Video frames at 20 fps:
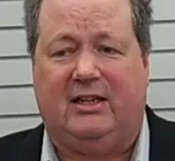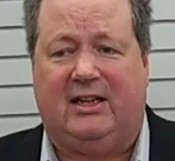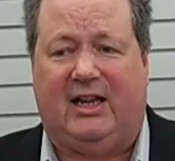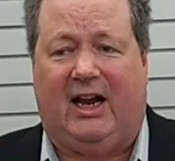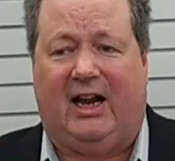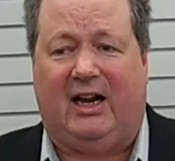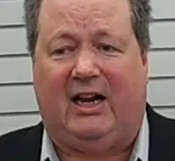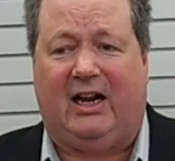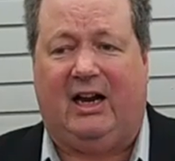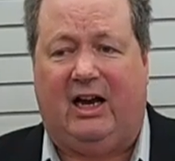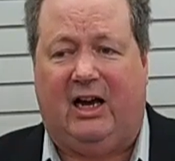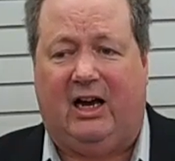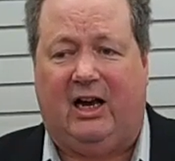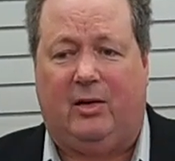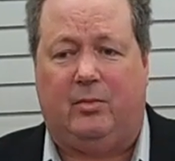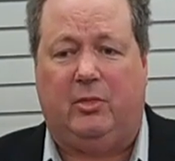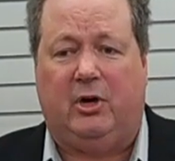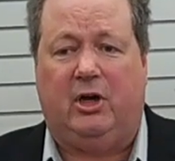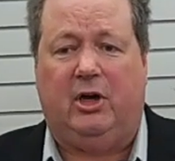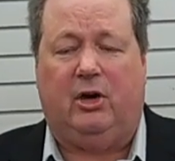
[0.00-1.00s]
dot
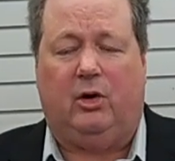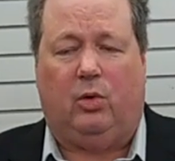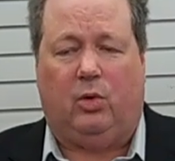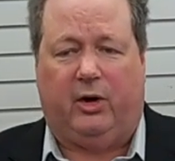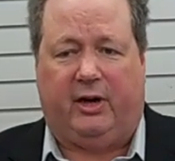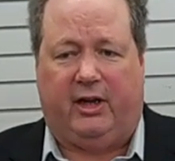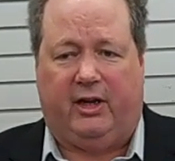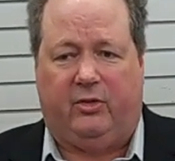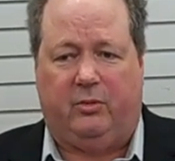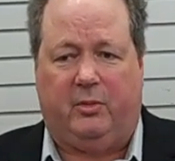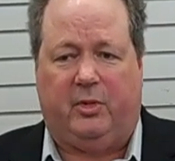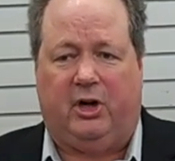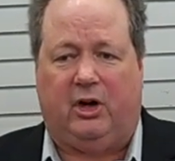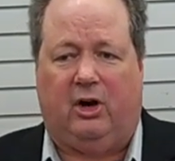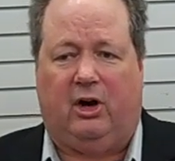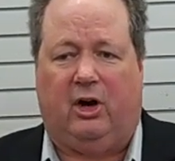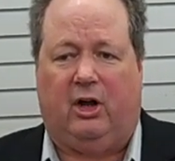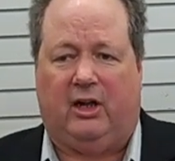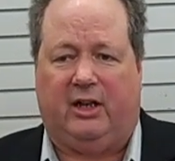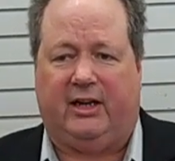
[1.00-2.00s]
com or give them a
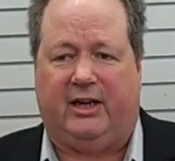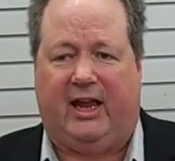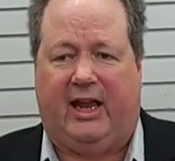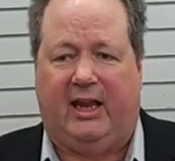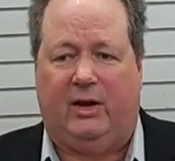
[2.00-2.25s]
call at